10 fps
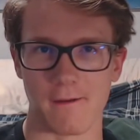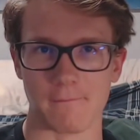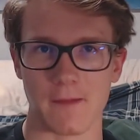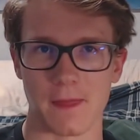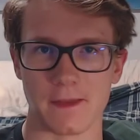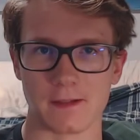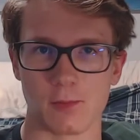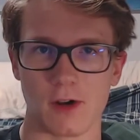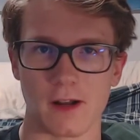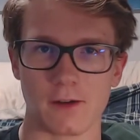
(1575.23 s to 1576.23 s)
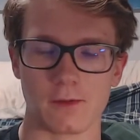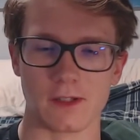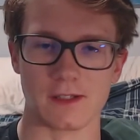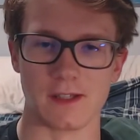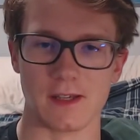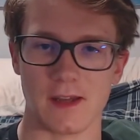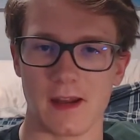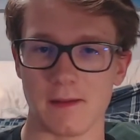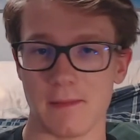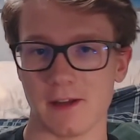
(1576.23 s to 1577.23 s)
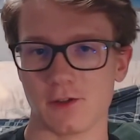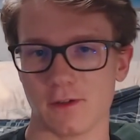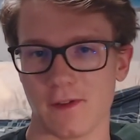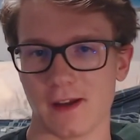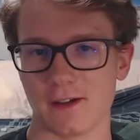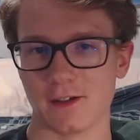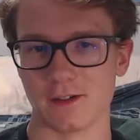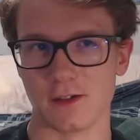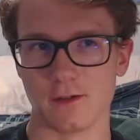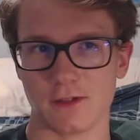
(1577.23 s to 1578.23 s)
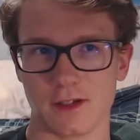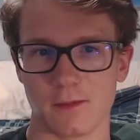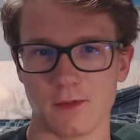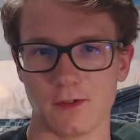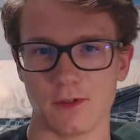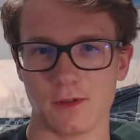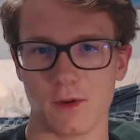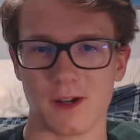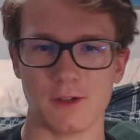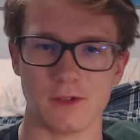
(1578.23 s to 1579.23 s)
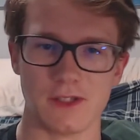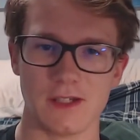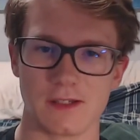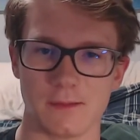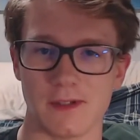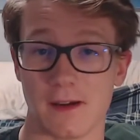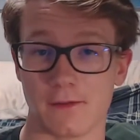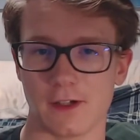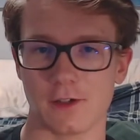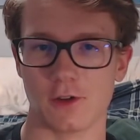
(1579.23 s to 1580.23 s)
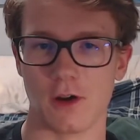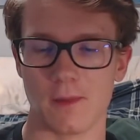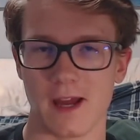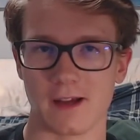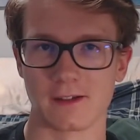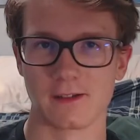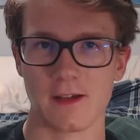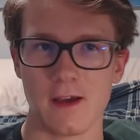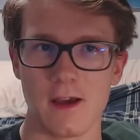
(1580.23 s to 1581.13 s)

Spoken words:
At this point, I don't really see any major advantages to using Ubuntu, though I do see some definite drawbacks.